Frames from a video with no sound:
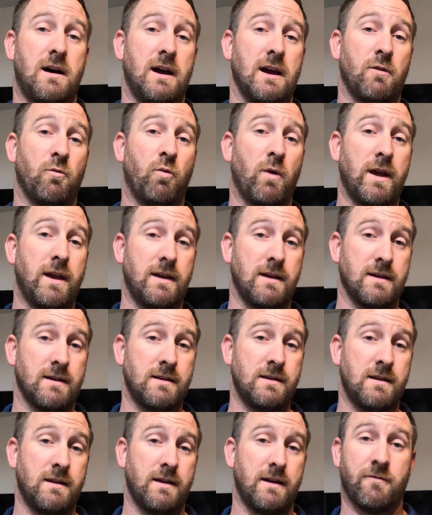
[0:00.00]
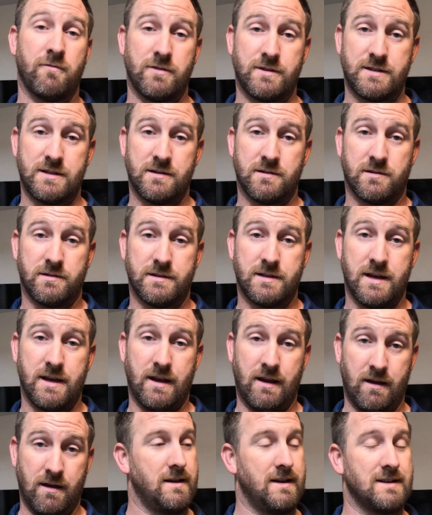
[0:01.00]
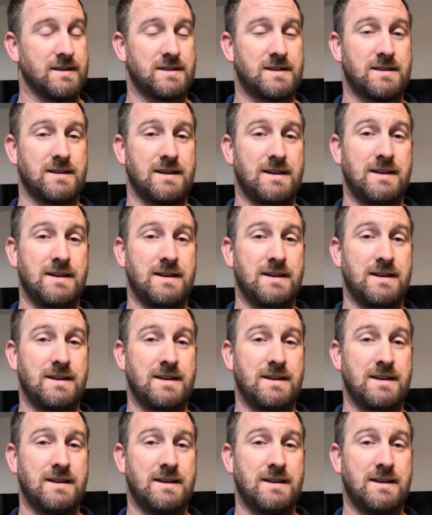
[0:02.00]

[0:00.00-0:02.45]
I weigh in every single day. It's